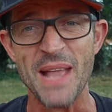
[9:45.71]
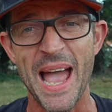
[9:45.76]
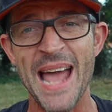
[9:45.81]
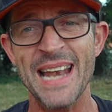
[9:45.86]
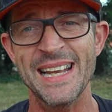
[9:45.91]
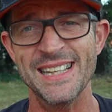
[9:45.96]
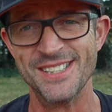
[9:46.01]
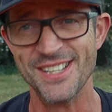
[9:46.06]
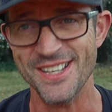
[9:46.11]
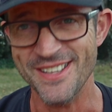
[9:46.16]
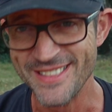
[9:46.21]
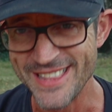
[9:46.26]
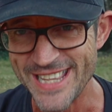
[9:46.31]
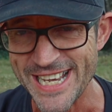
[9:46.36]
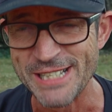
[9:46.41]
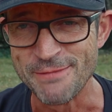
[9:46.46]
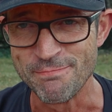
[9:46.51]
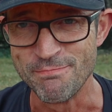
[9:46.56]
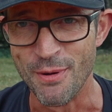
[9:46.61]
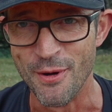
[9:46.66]
And it's at
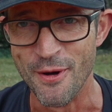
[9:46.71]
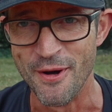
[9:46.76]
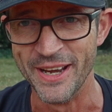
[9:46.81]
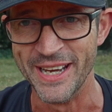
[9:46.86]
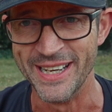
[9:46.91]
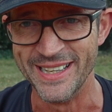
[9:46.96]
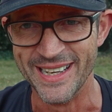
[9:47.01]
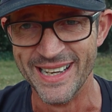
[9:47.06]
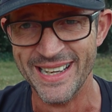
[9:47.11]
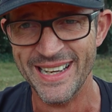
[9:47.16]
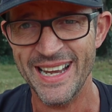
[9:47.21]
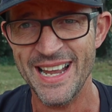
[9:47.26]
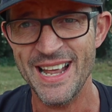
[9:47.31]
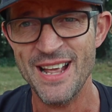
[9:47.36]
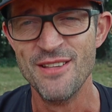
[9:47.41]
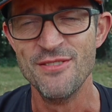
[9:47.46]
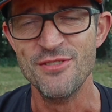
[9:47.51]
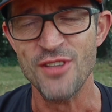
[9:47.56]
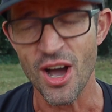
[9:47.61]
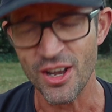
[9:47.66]
this point
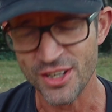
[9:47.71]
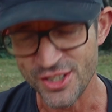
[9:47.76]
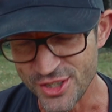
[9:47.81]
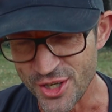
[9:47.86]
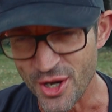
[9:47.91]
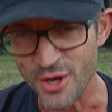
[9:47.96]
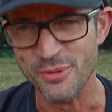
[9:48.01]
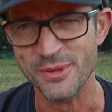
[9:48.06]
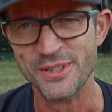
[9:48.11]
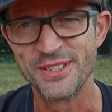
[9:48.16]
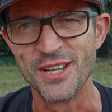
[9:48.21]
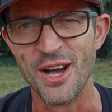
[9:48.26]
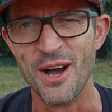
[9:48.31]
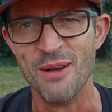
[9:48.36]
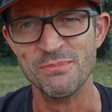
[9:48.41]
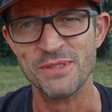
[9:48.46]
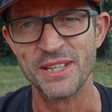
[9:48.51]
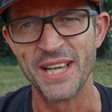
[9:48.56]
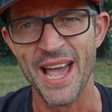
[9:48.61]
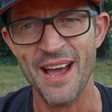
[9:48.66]
that I knew it was
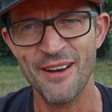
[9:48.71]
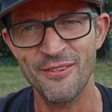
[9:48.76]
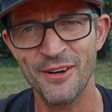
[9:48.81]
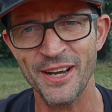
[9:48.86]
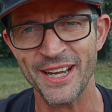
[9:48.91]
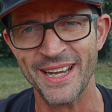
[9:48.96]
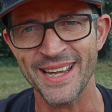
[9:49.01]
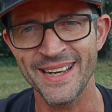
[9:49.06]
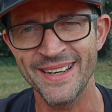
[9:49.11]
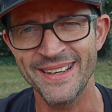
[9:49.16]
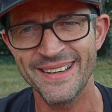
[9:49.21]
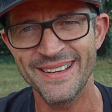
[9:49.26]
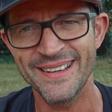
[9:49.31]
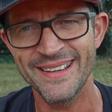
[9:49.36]
time to get a rig in.